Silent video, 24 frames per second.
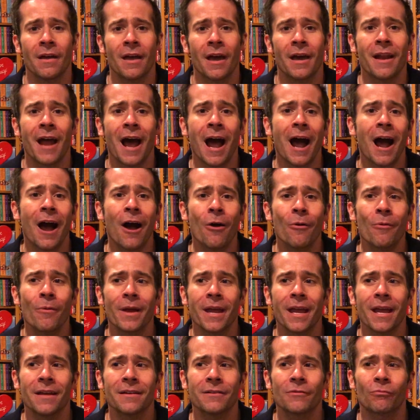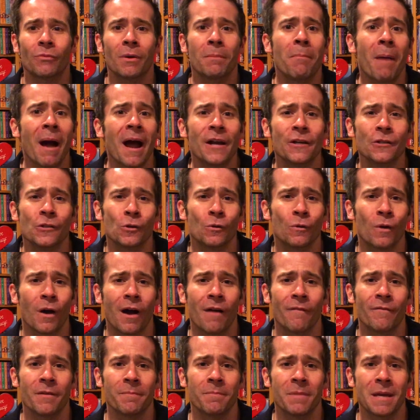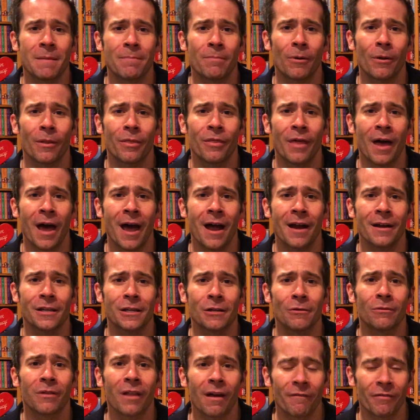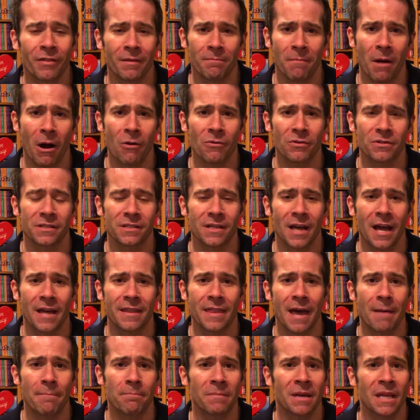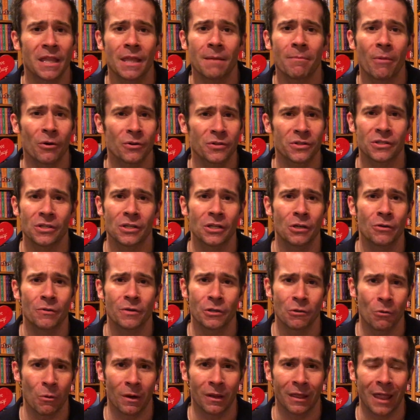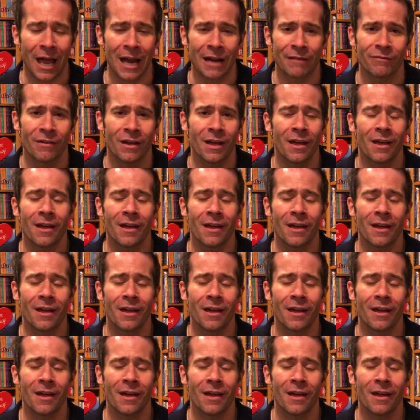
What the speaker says: and how it reminds you of the people that you love the most and that mean the most to you in your life.